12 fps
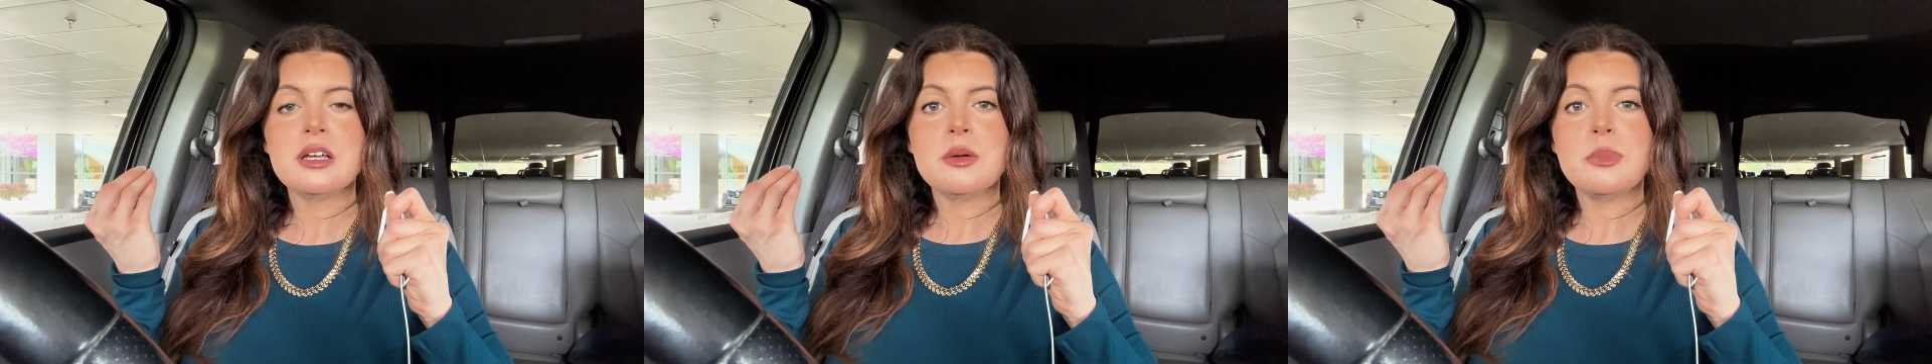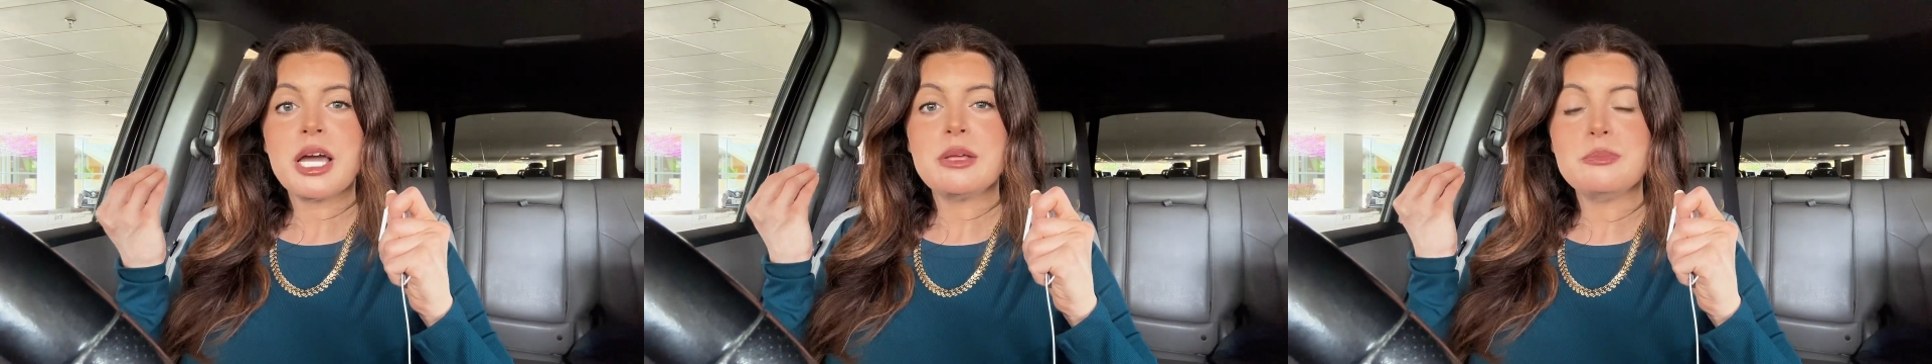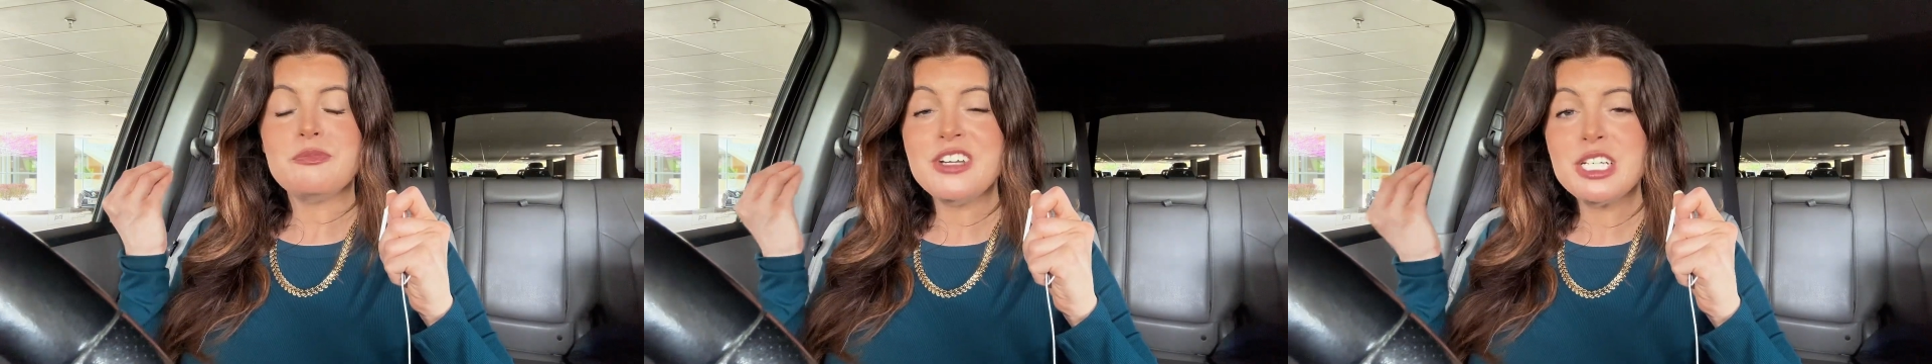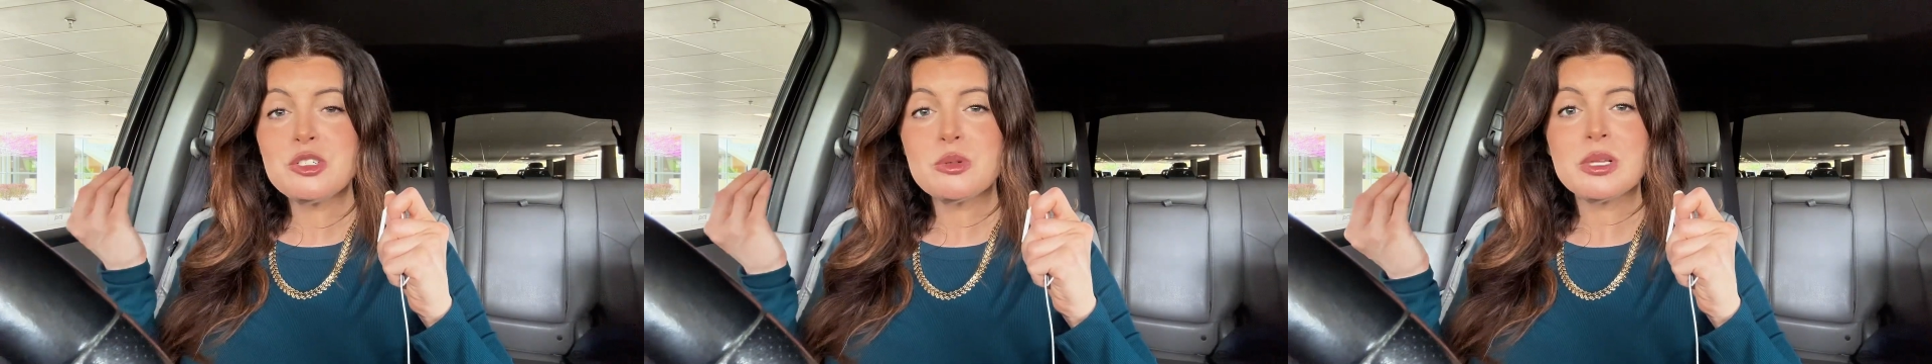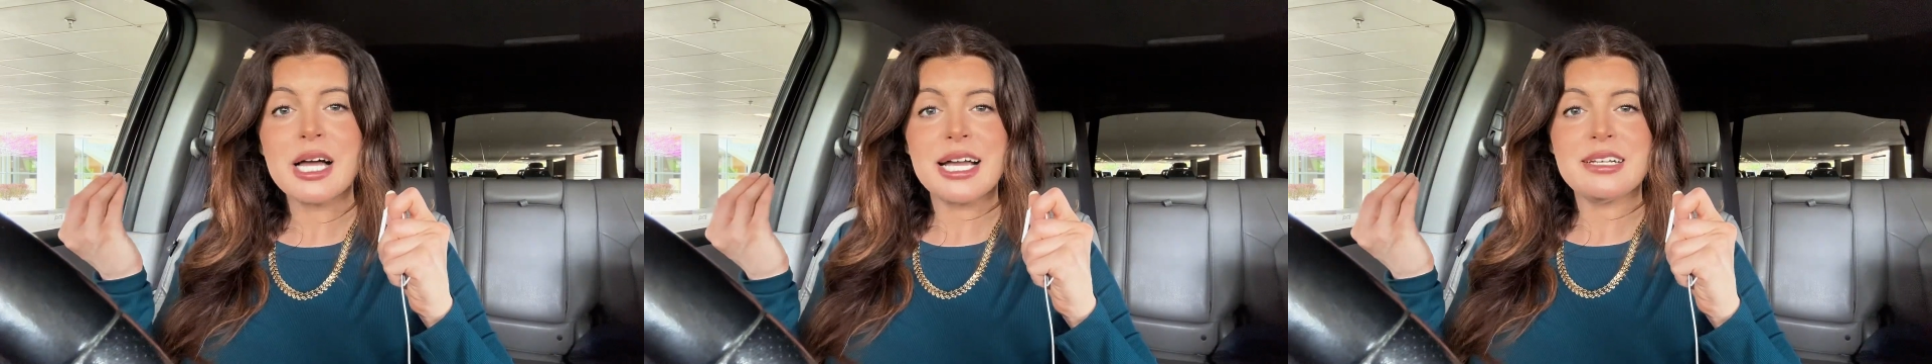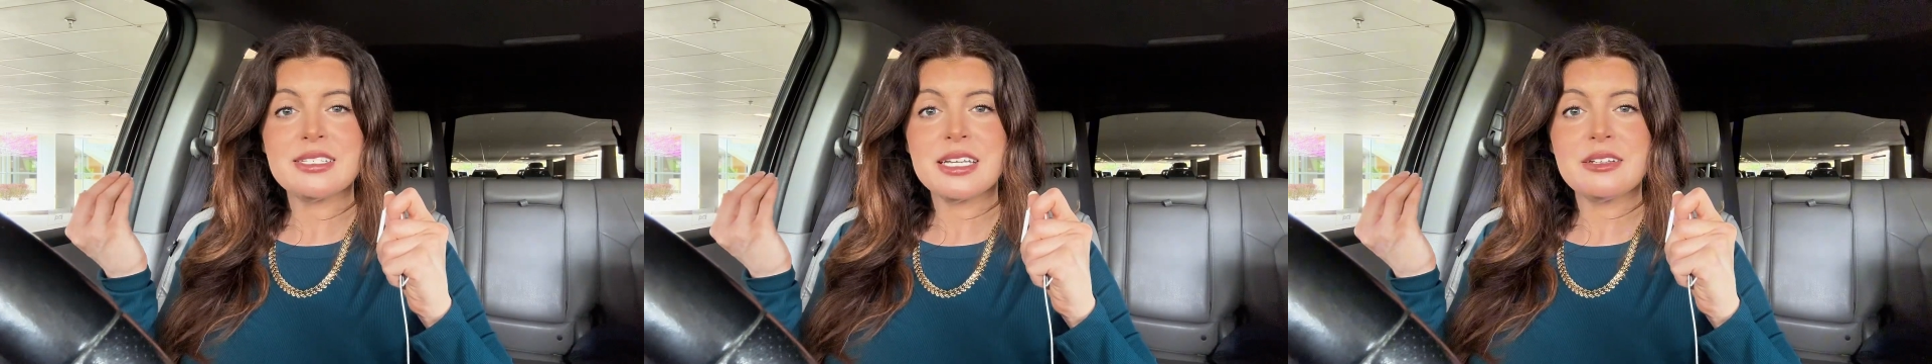by
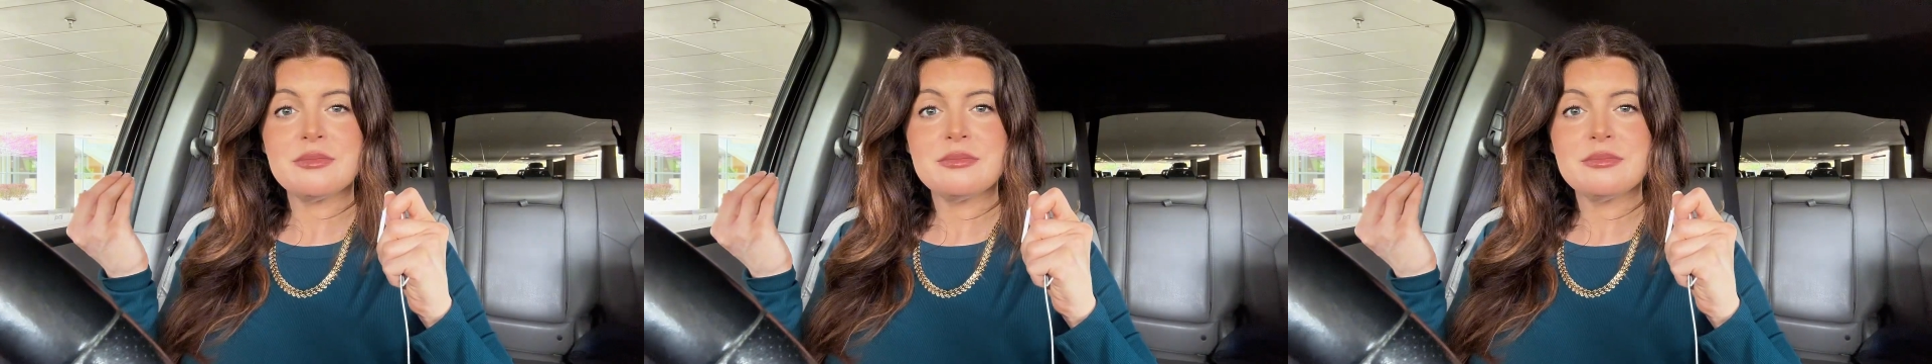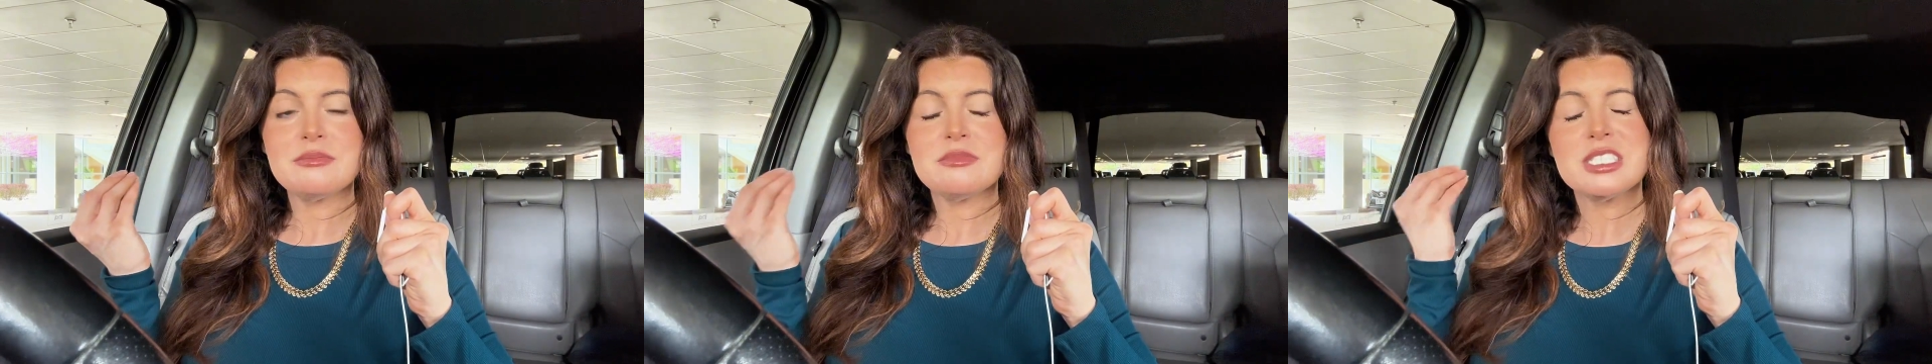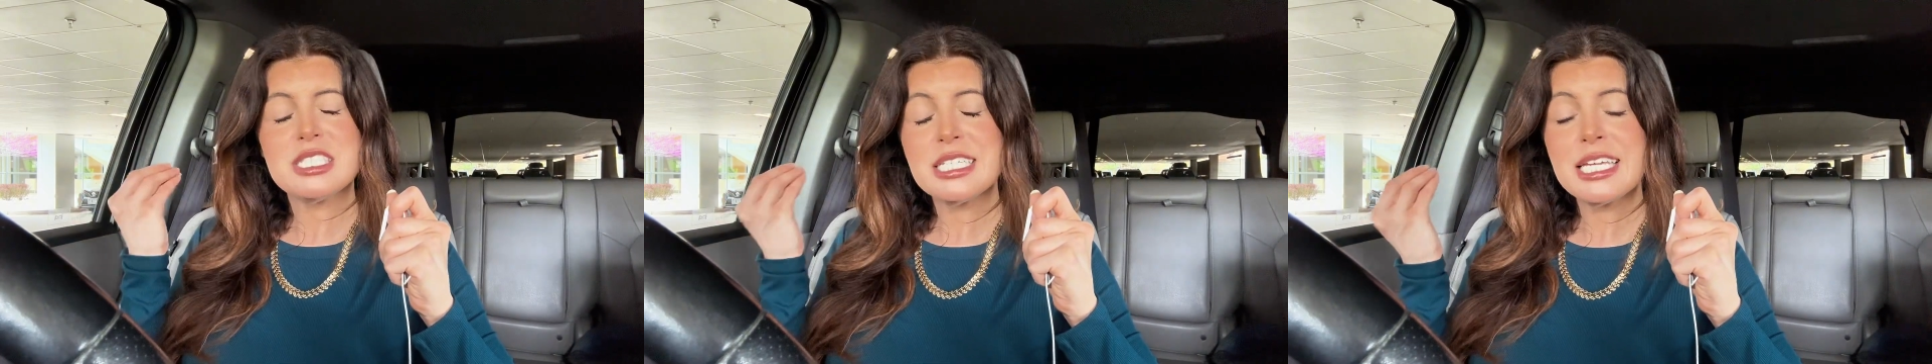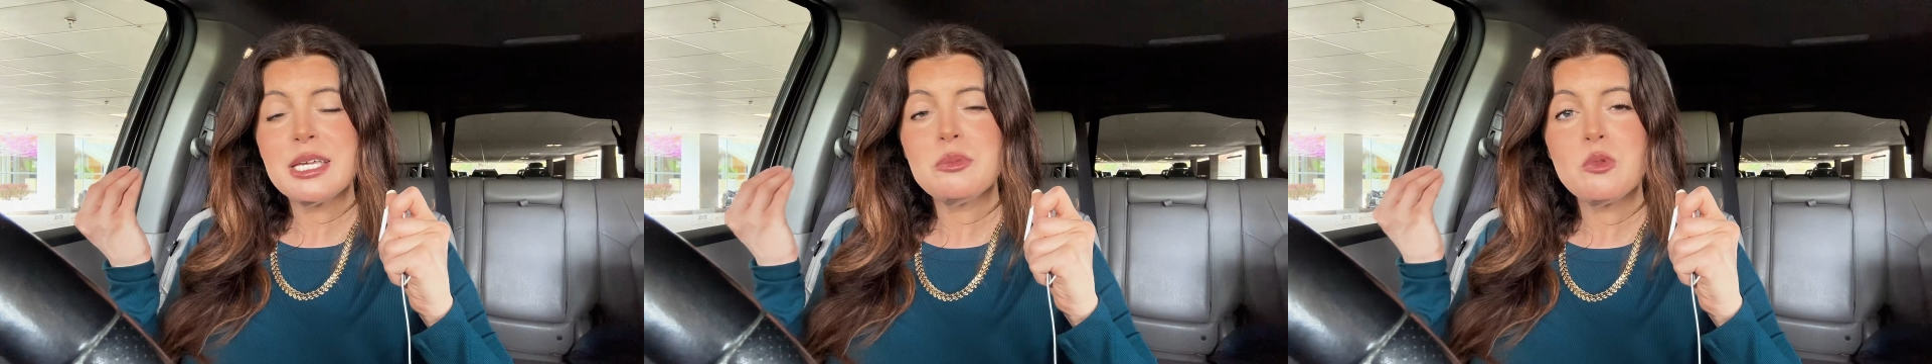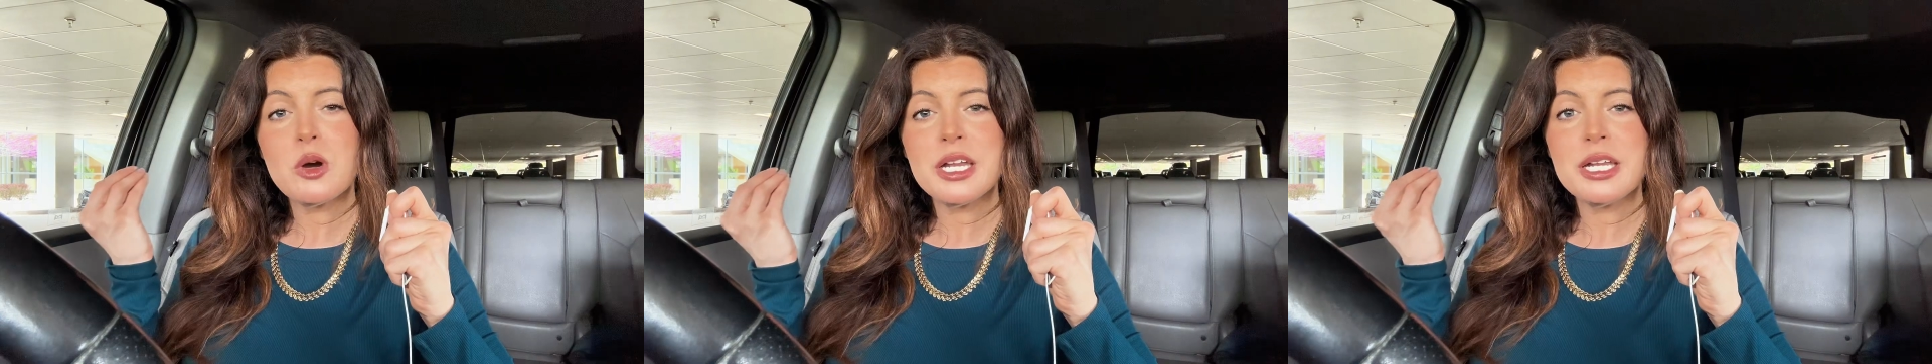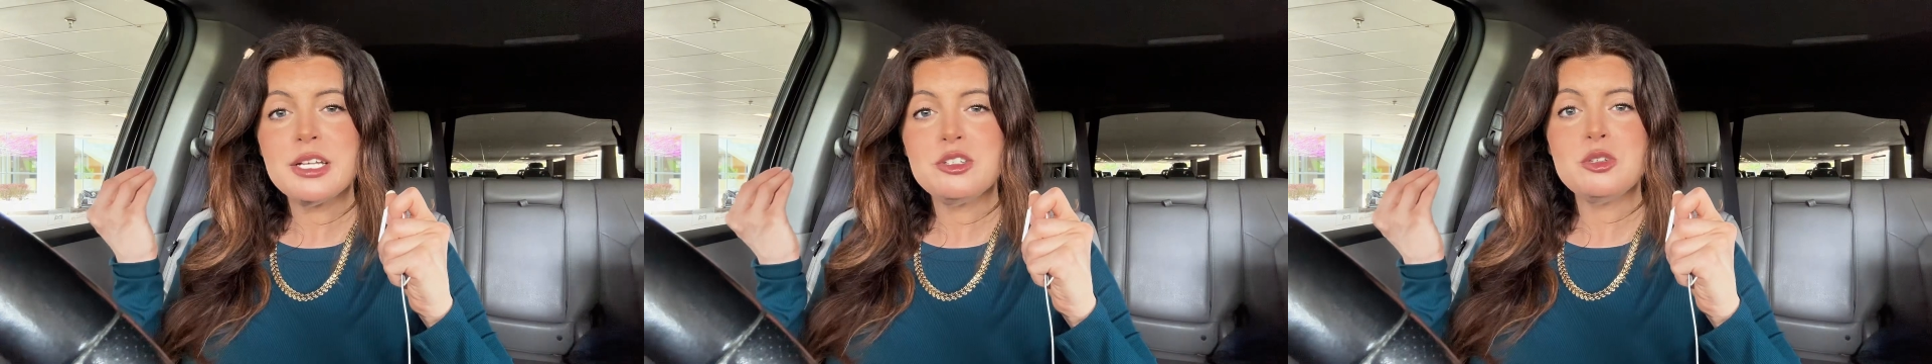visualizing, seeing what
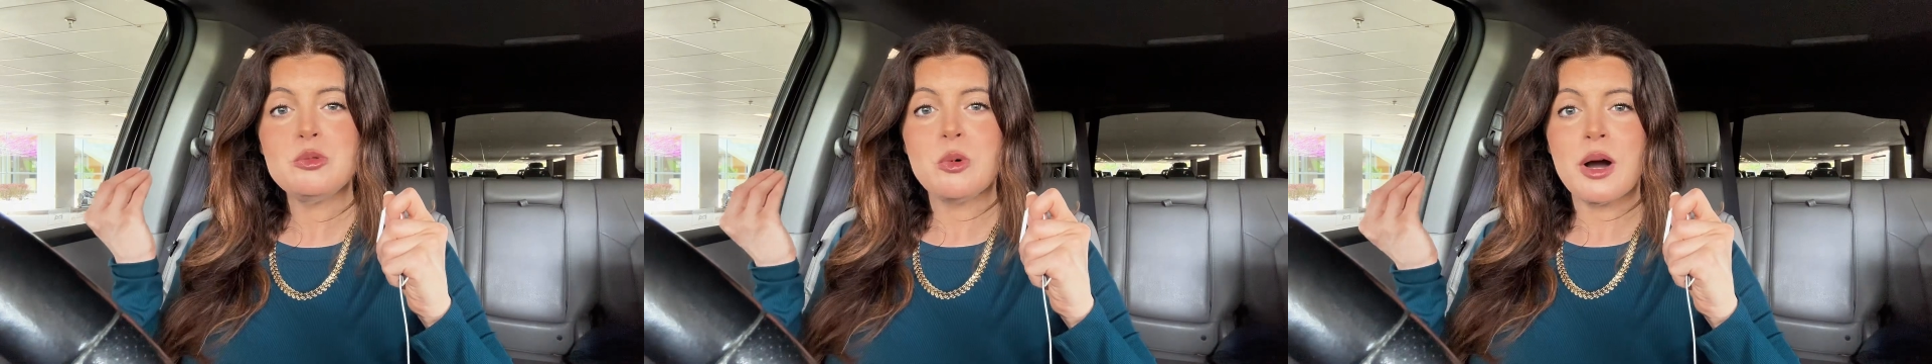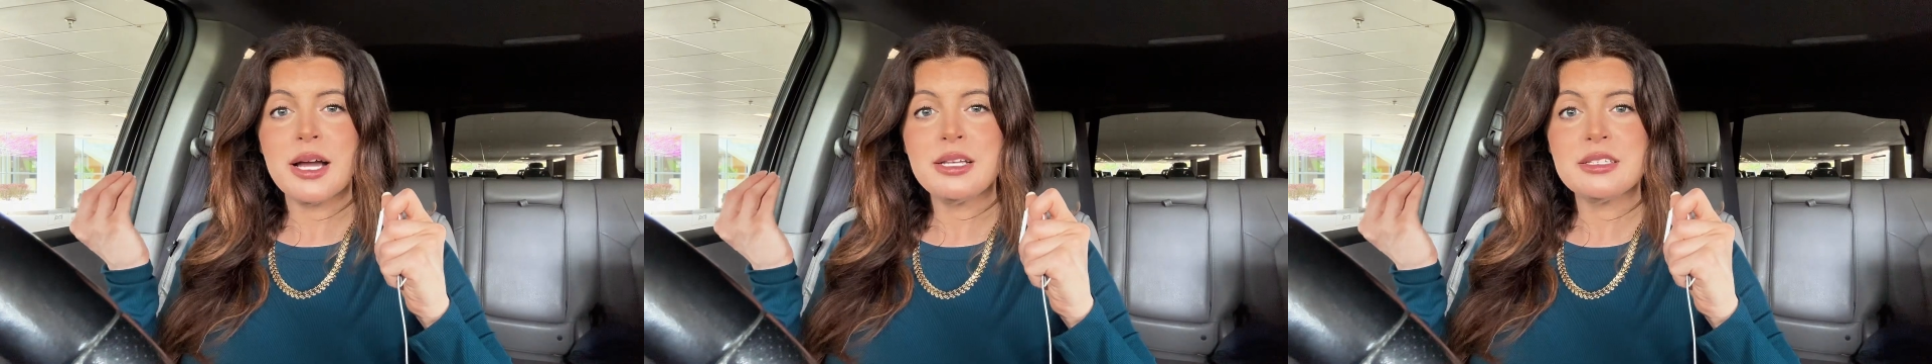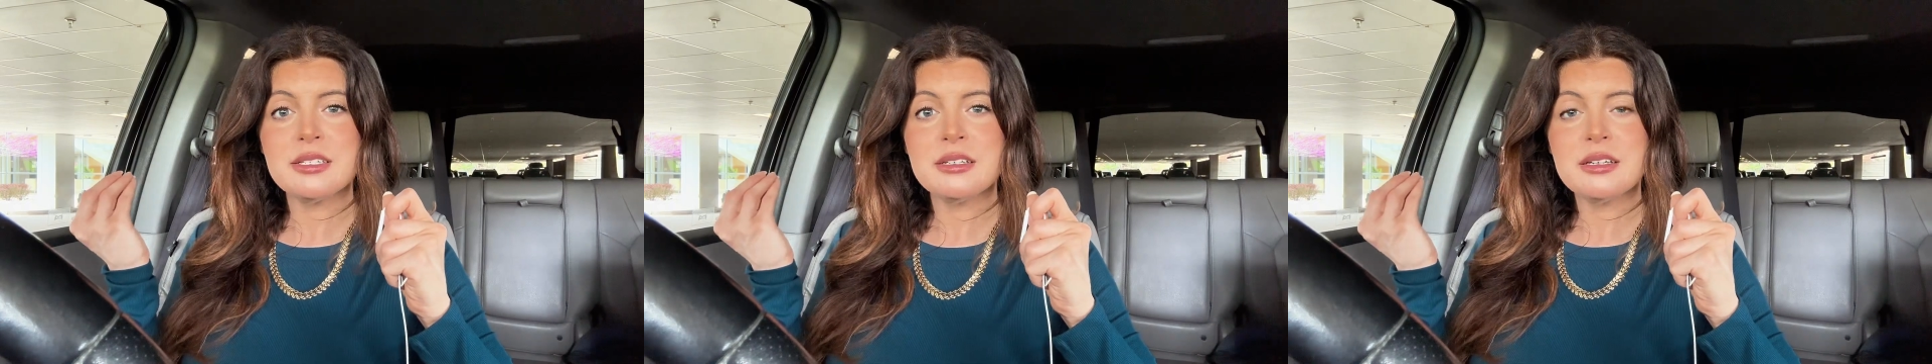it is you want,